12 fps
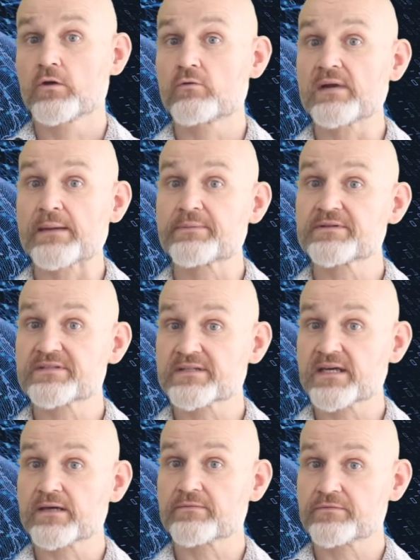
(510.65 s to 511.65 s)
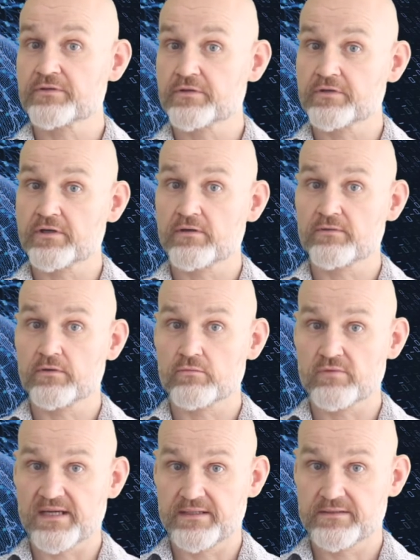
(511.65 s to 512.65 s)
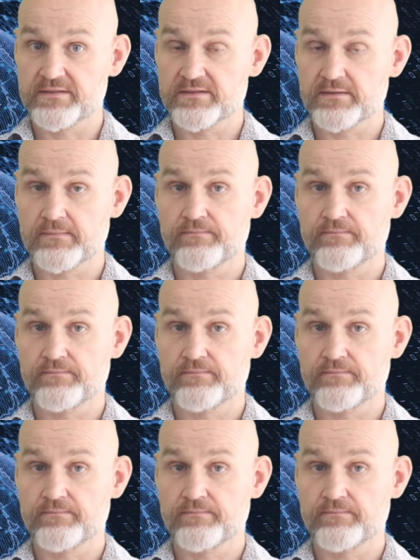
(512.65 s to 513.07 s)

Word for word: Rapid staff turnover rates.